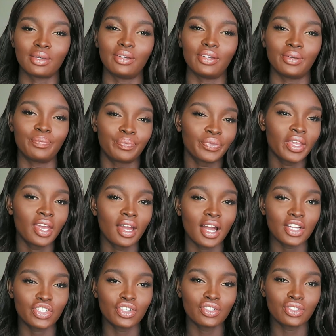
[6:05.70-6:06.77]
so
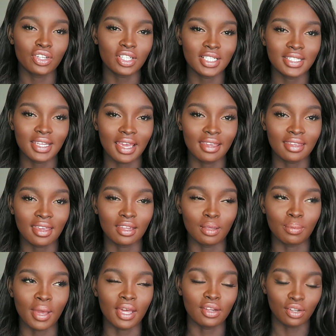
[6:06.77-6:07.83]
I choose not to take
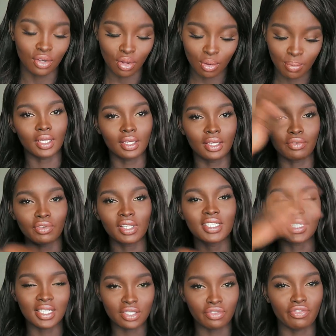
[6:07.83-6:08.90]
any Panadol. It really
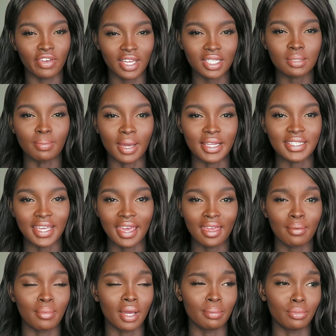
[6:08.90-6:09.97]
does affect my
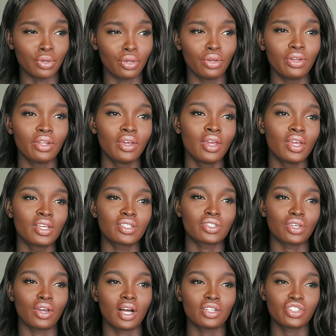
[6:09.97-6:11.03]
day, my mood,
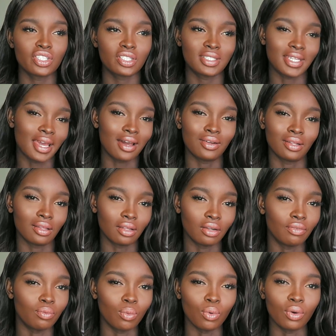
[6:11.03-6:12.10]
so I'll just down a lot
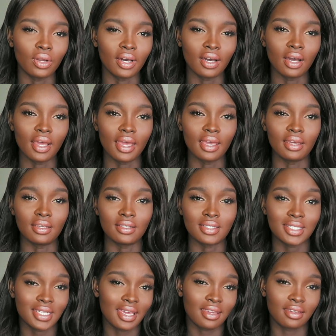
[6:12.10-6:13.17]
of water and
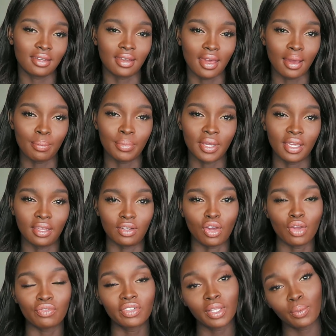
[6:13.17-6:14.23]
take a nap, and
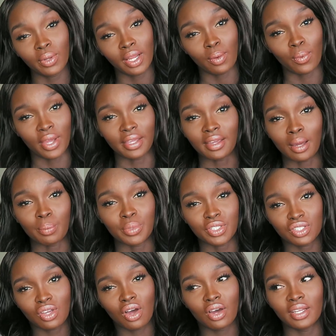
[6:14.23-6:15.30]
hopefully when I wake up
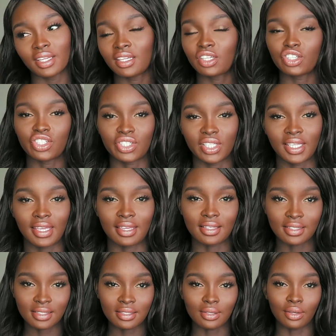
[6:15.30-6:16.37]
it's gone, and it usually
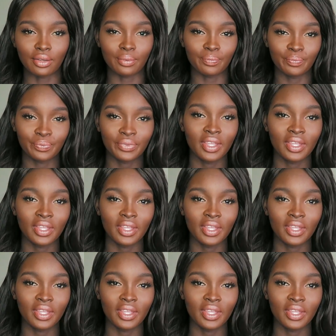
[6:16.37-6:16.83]
is, so